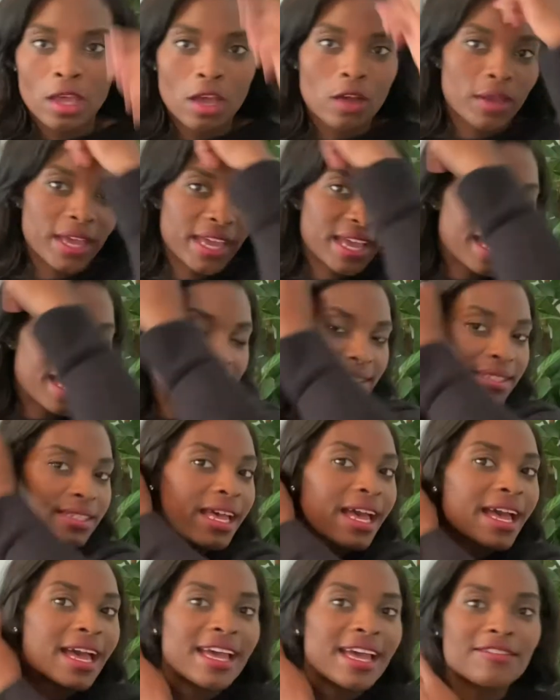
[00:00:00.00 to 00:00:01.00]
Okay guys,
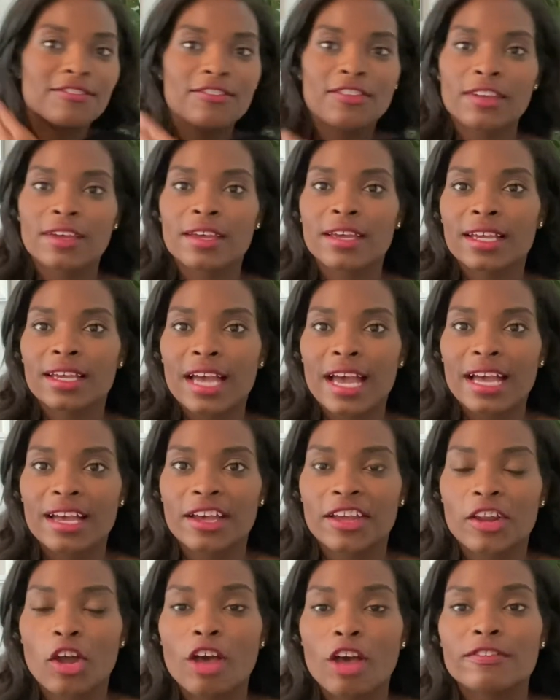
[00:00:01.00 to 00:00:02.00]
I've got
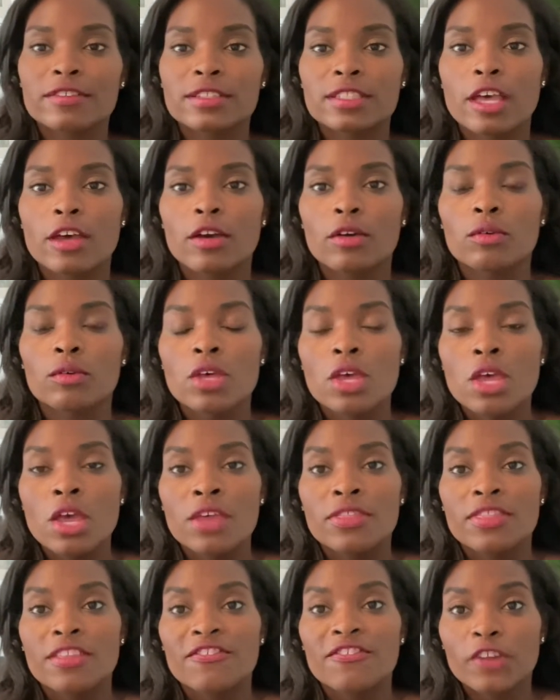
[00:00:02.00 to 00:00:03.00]
cut off. So
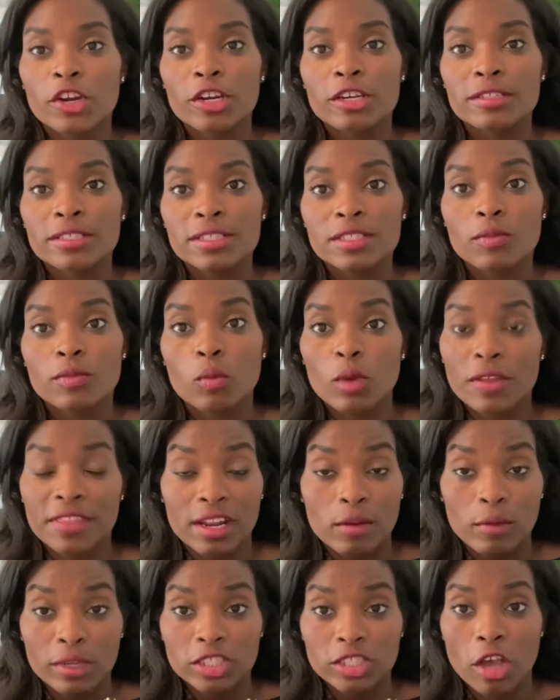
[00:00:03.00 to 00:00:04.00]
the first one that
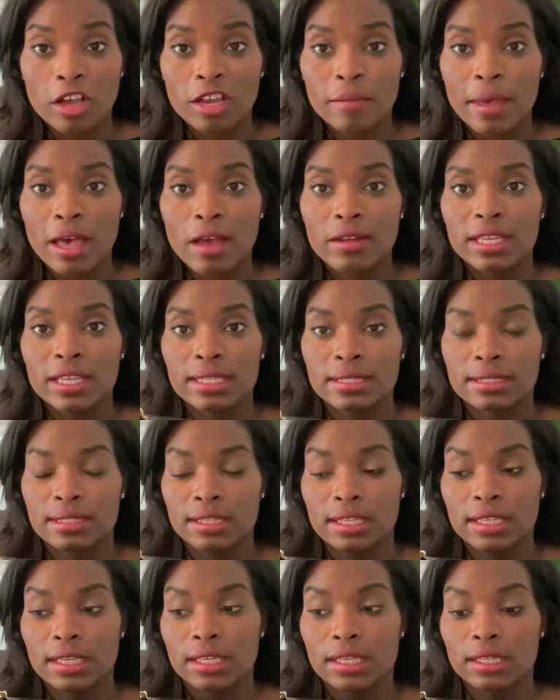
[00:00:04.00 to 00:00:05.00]
I want to talk about is
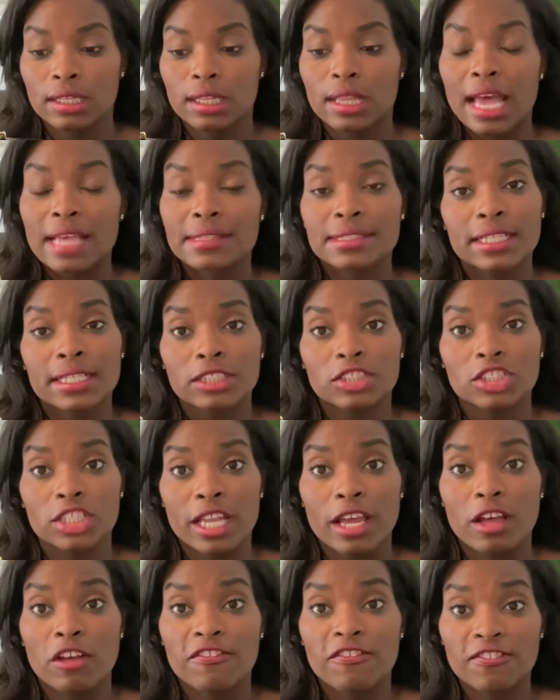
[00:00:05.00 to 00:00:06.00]
the classic
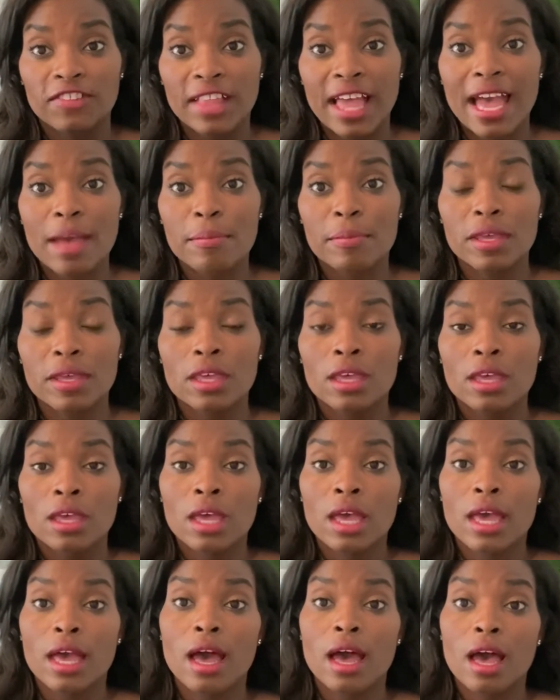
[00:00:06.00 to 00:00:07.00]
Chanel flap
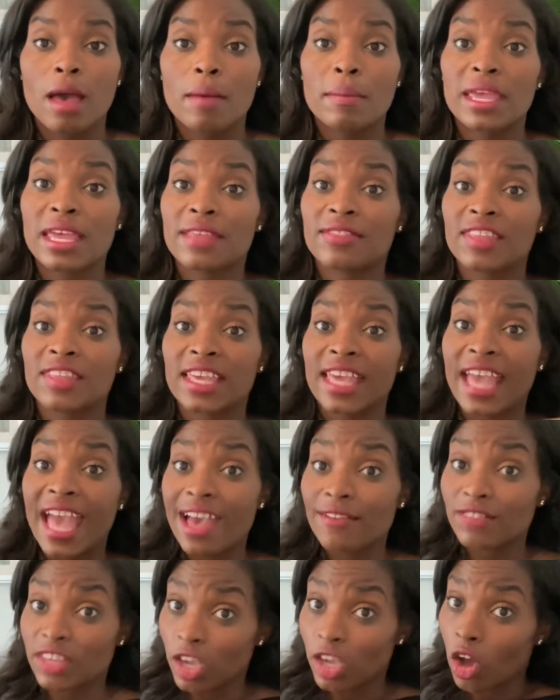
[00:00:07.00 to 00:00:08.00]
in the
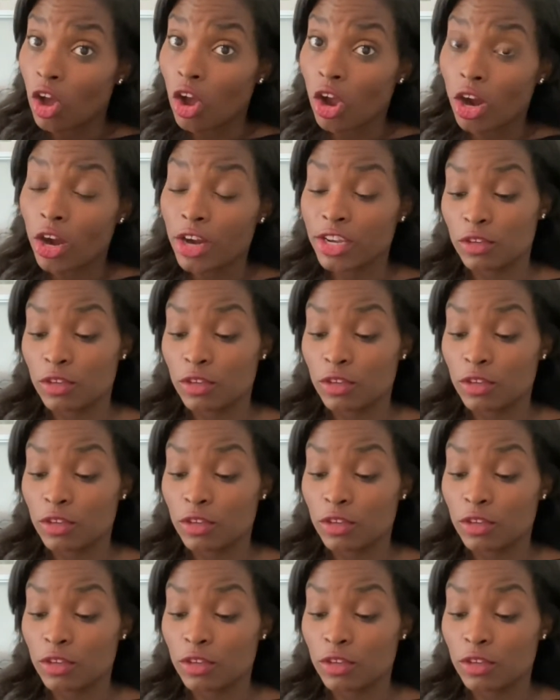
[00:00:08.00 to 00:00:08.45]
Caviar.